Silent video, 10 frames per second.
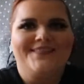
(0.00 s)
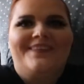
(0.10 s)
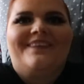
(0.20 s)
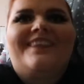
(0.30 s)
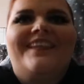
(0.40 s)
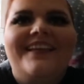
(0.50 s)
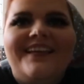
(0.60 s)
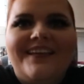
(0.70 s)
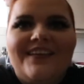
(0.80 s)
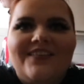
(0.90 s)
on.
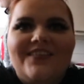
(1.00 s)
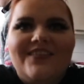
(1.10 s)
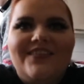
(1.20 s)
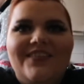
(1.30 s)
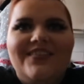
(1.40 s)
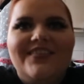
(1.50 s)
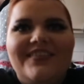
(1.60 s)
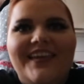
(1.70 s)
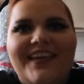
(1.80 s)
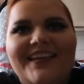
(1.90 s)
There you
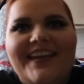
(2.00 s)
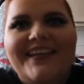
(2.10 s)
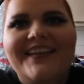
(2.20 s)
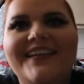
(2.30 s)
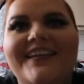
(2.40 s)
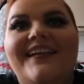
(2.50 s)
go, Dan.